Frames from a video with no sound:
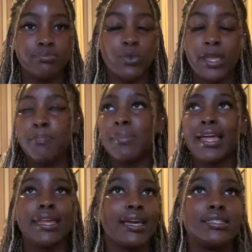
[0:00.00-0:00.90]
We
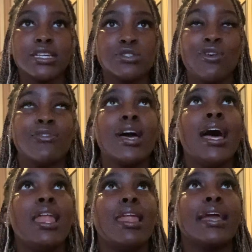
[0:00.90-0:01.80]
barely get days off.
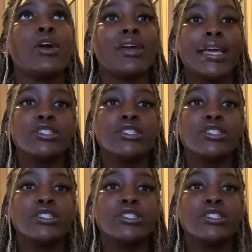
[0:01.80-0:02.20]
Like, okay,